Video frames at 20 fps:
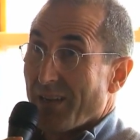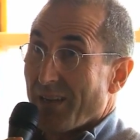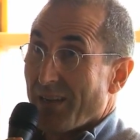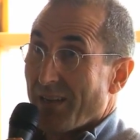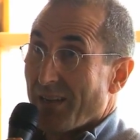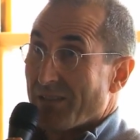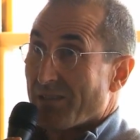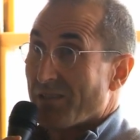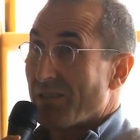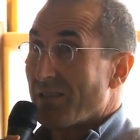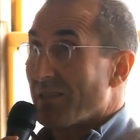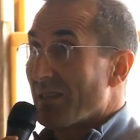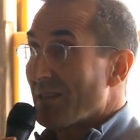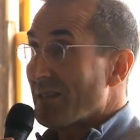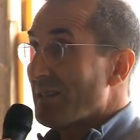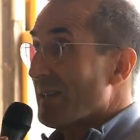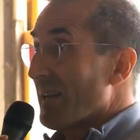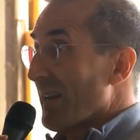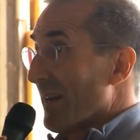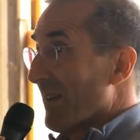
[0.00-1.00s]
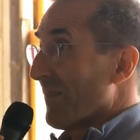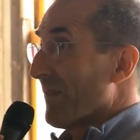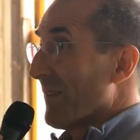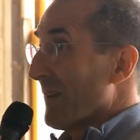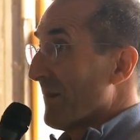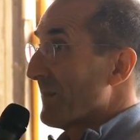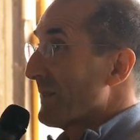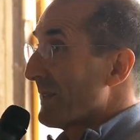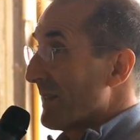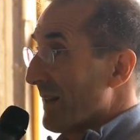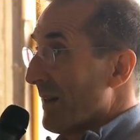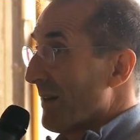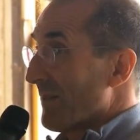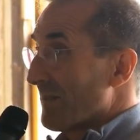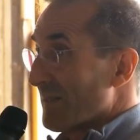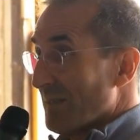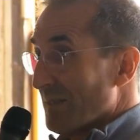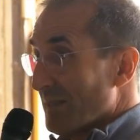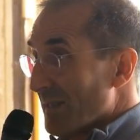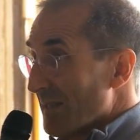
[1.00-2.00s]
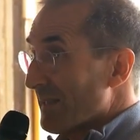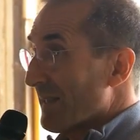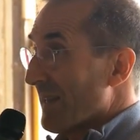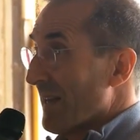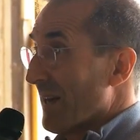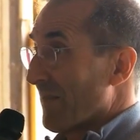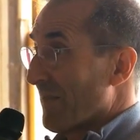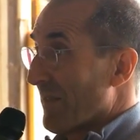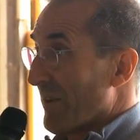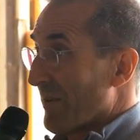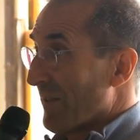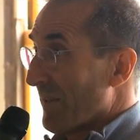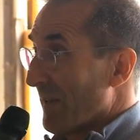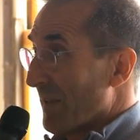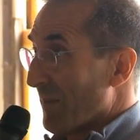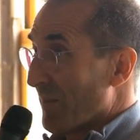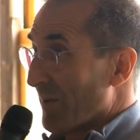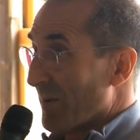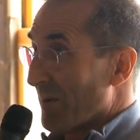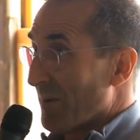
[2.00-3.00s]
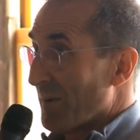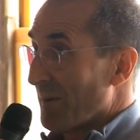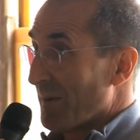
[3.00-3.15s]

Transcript: is to discount themselves, to discount their labor,